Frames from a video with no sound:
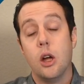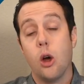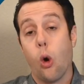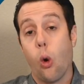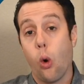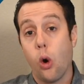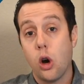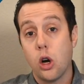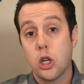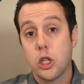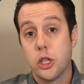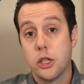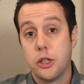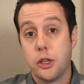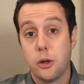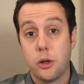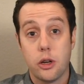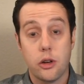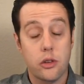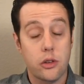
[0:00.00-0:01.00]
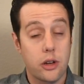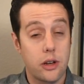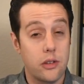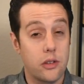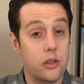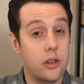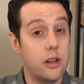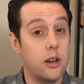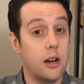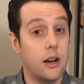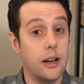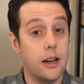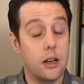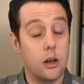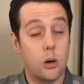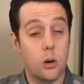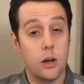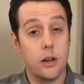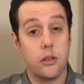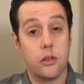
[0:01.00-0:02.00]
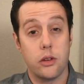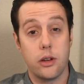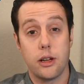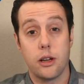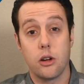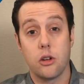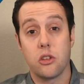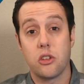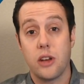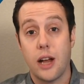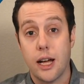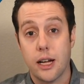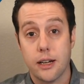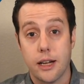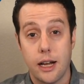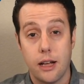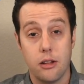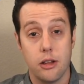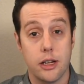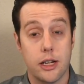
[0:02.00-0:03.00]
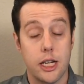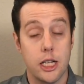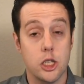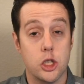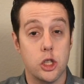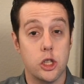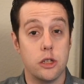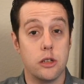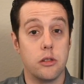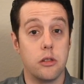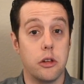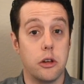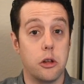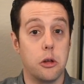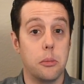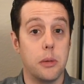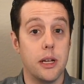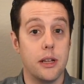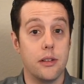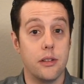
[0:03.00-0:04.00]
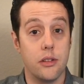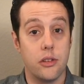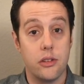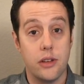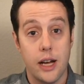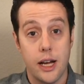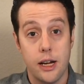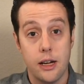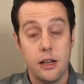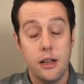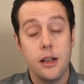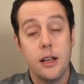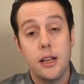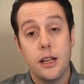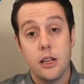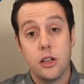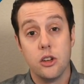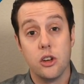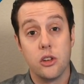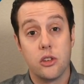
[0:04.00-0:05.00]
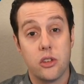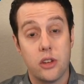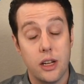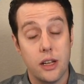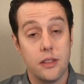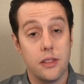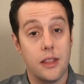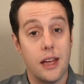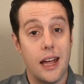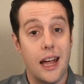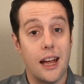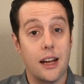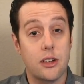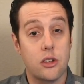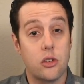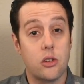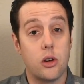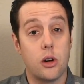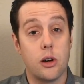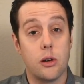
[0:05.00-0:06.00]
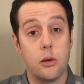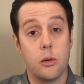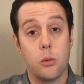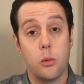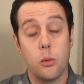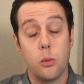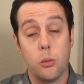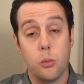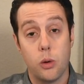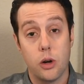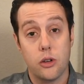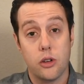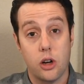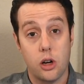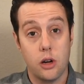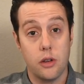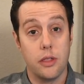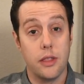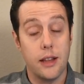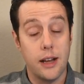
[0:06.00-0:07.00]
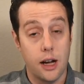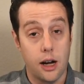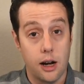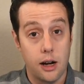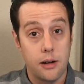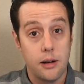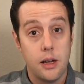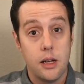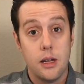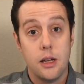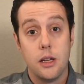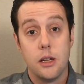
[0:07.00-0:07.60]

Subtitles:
Or should you just consider increasing your stock allocation a little bit instead, and just get the extra return there,